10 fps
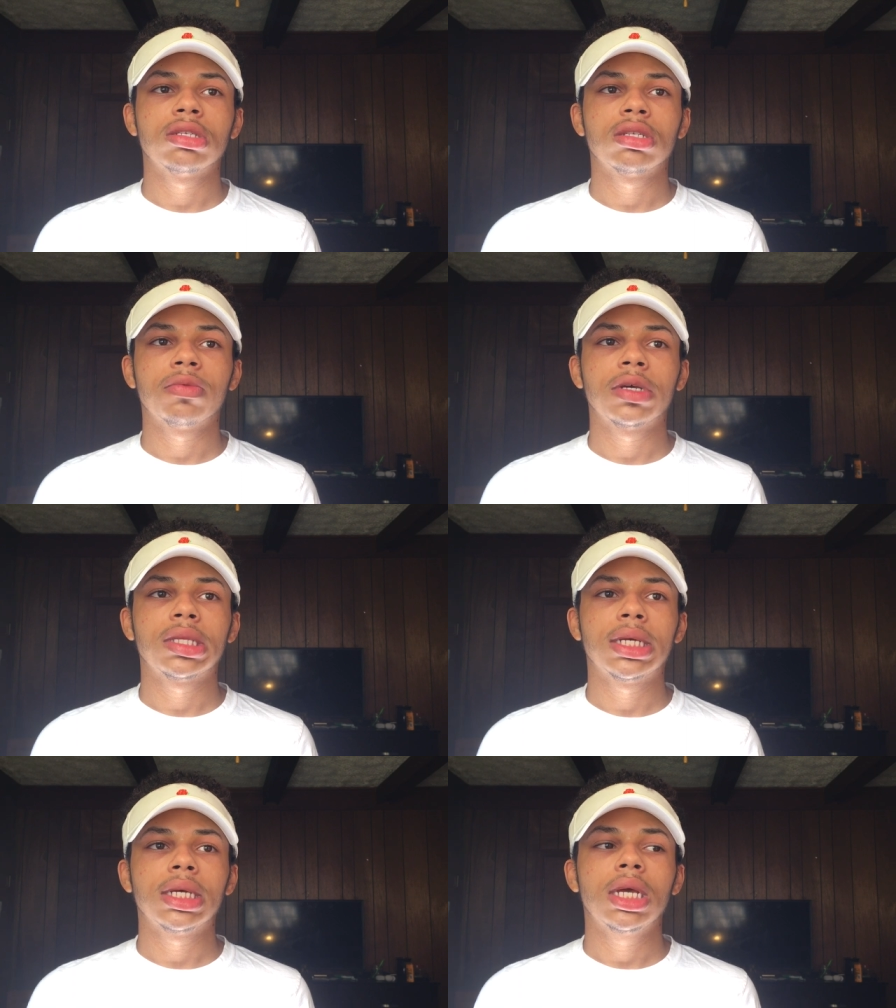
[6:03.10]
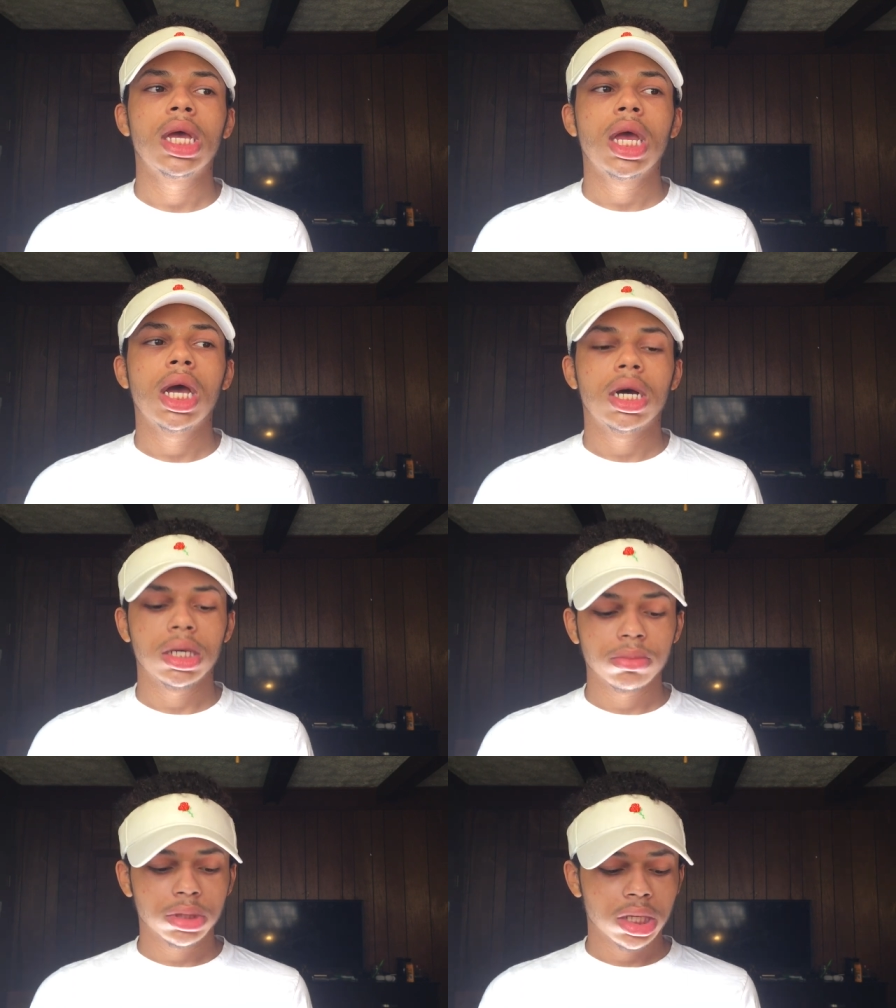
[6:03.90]
and stuff like that.
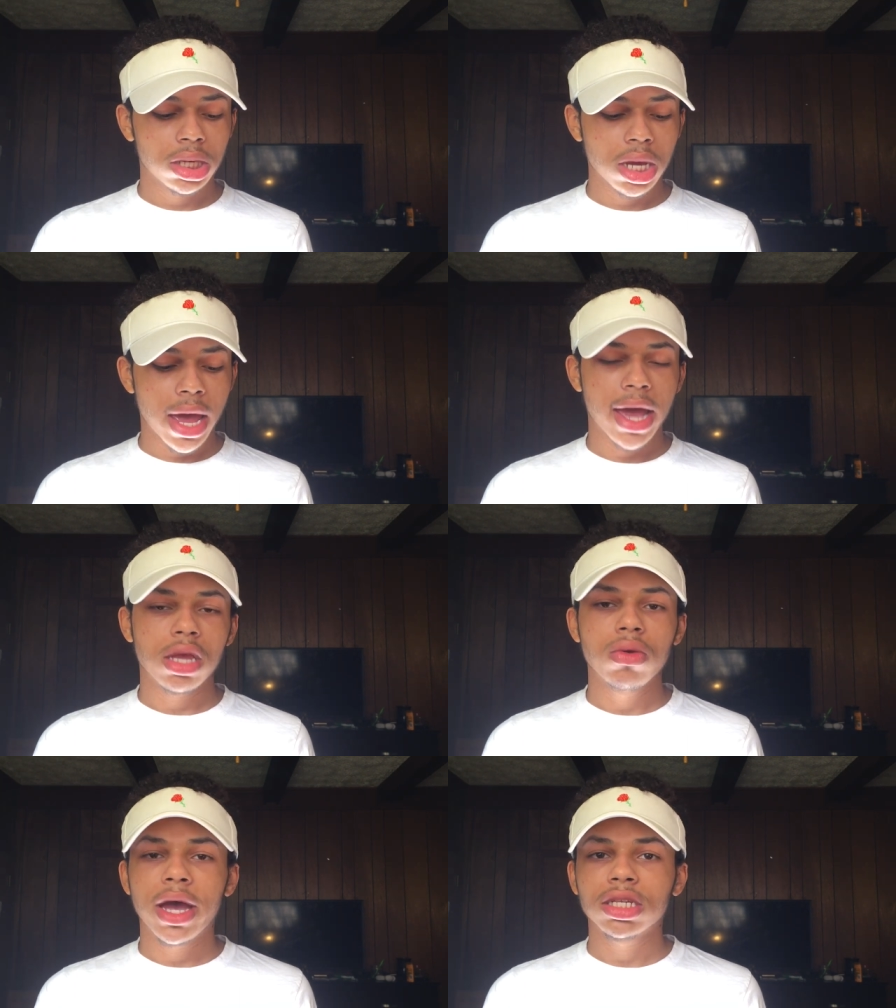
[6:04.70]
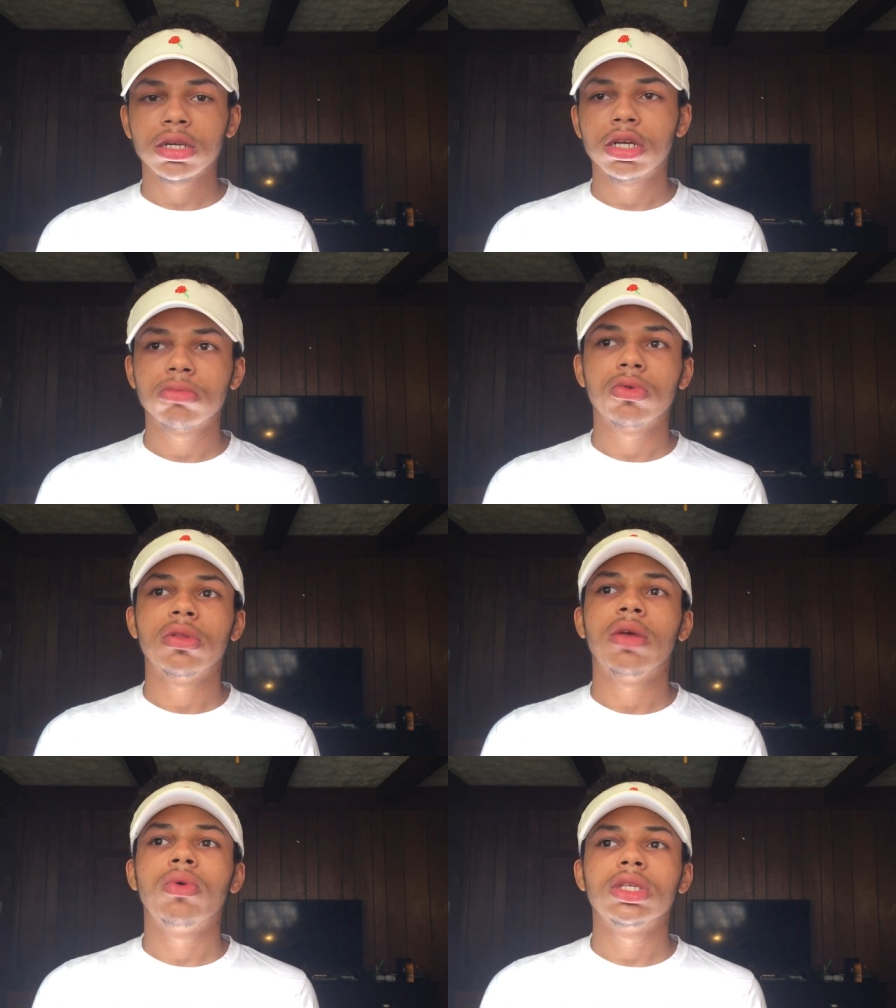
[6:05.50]
Say you ask the customer if
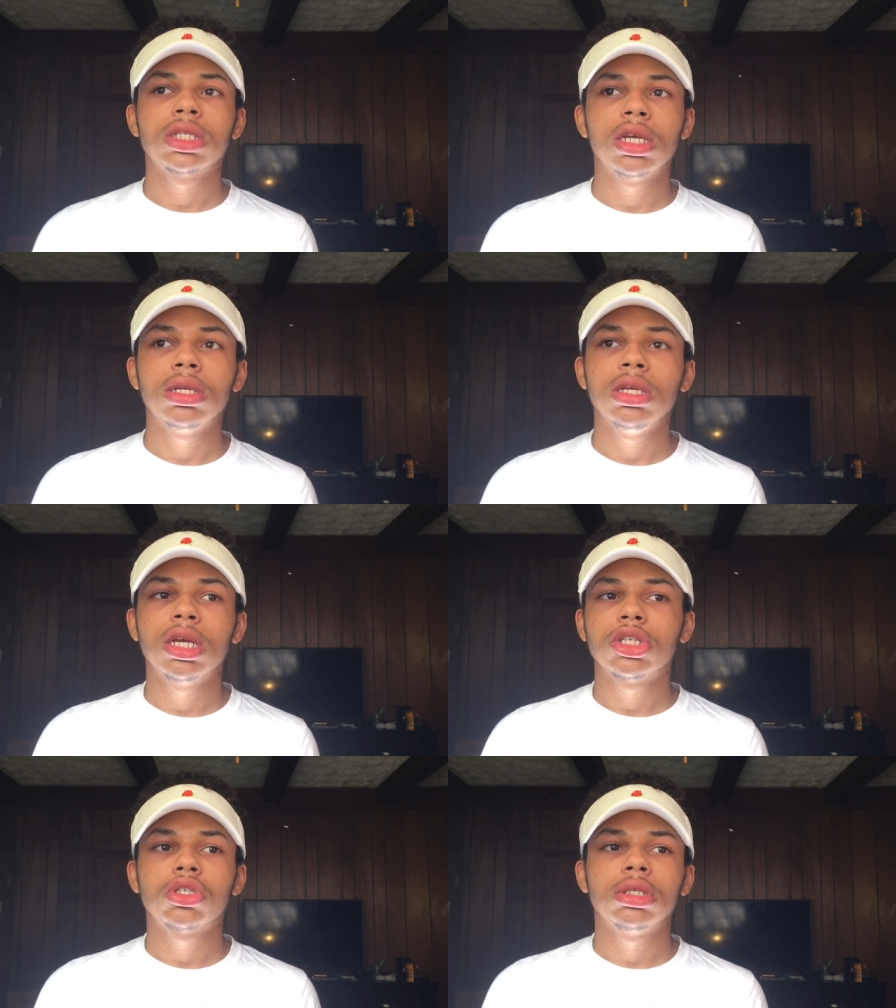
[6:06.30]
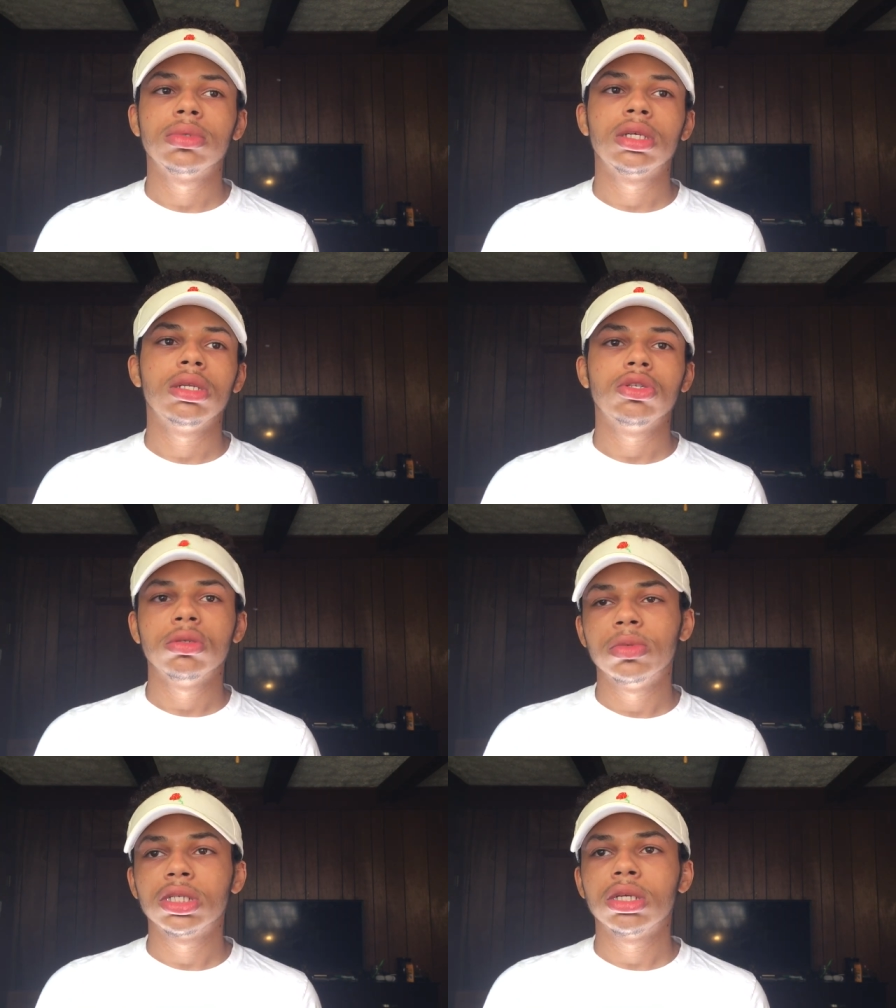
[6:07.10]
they want skinny, extreme skinny,
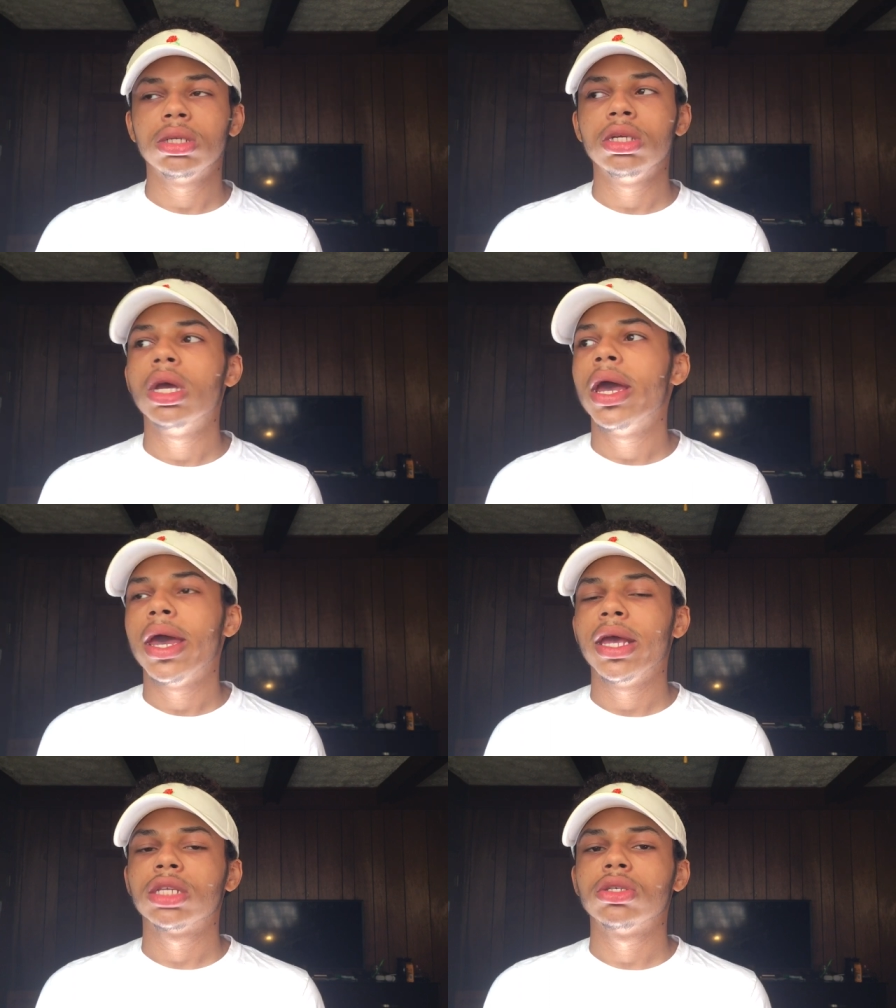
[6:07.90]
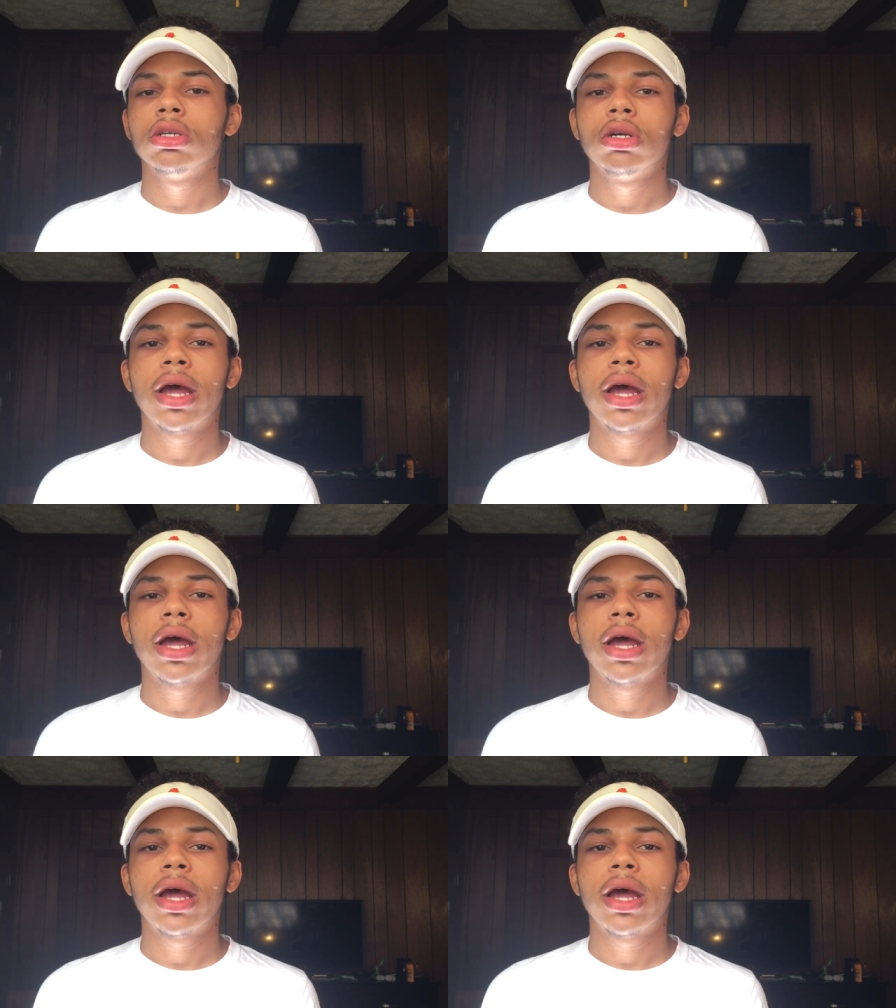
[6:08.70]
super skinny, etc.